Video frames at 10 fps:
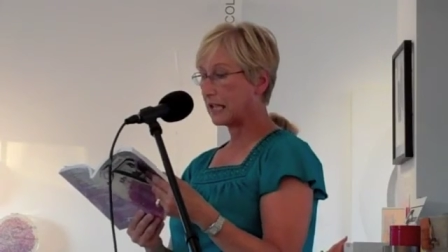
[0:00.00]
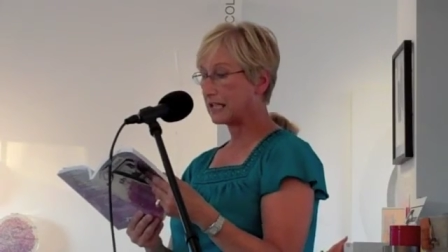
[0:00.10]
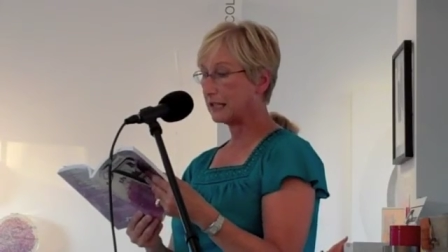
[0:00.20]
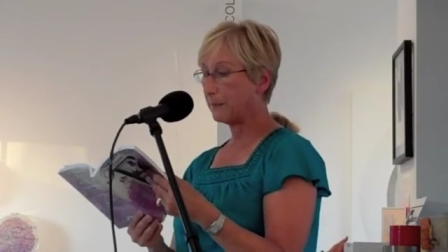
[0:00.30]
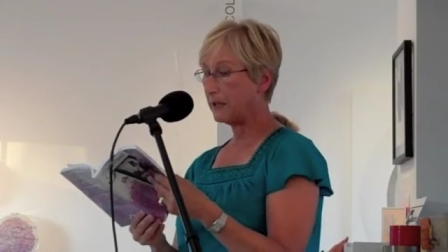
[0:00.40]
I
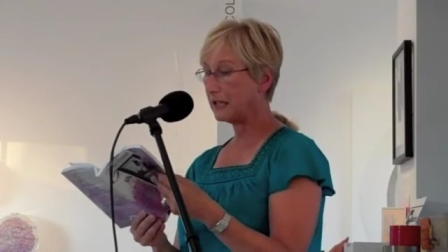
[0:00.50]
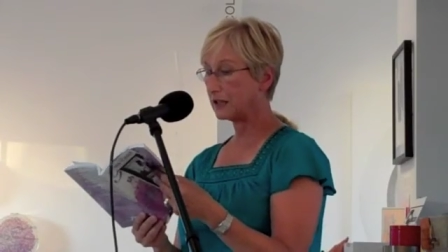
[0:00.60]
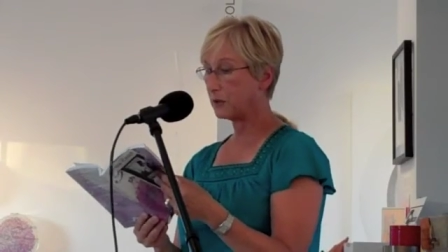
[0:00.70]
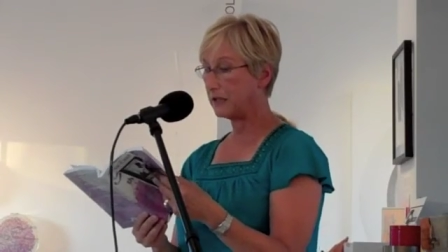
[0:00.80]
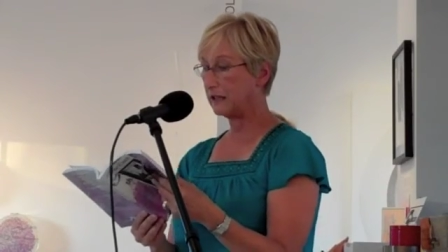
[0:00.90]
slipping
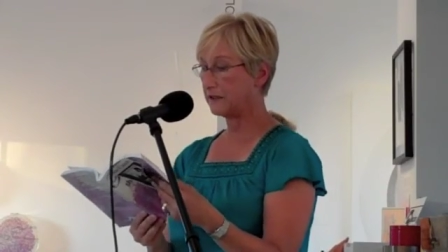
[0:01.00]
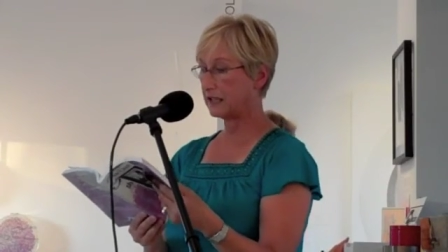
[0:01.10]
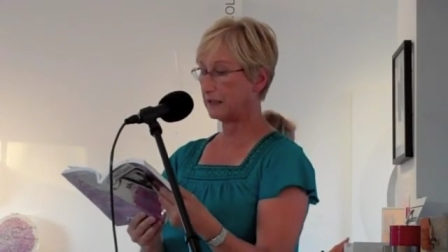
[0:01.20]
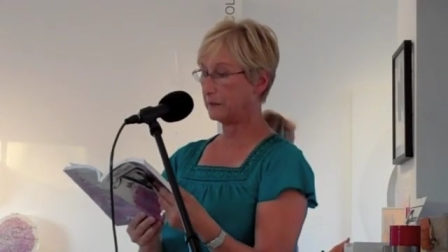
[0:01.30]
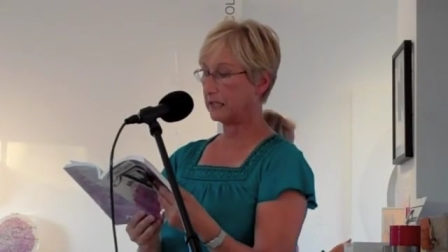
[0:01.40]
as Queen
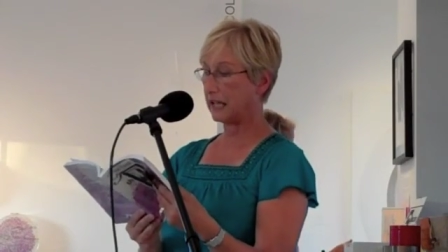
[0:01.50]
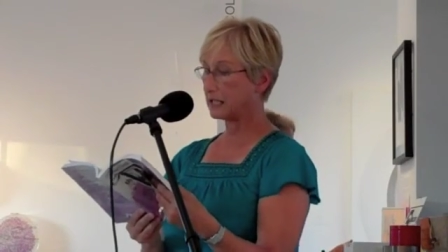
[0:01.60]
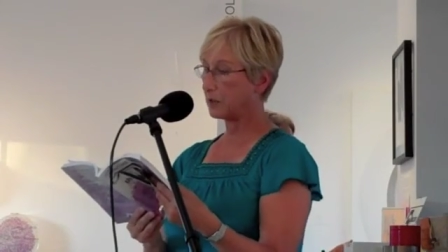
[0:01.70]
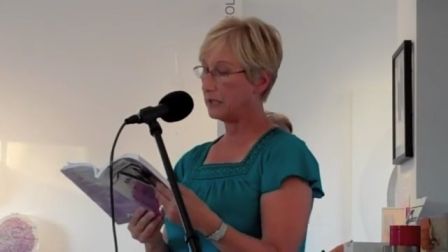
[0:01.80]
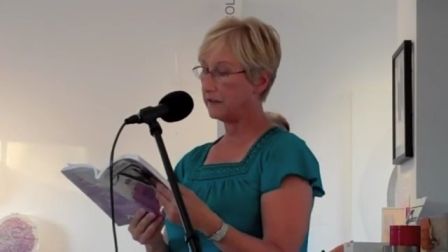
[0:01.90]

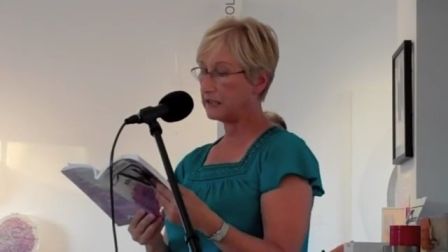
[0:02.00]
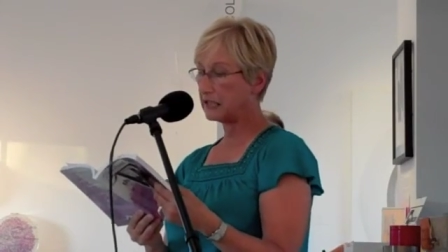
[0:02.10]
of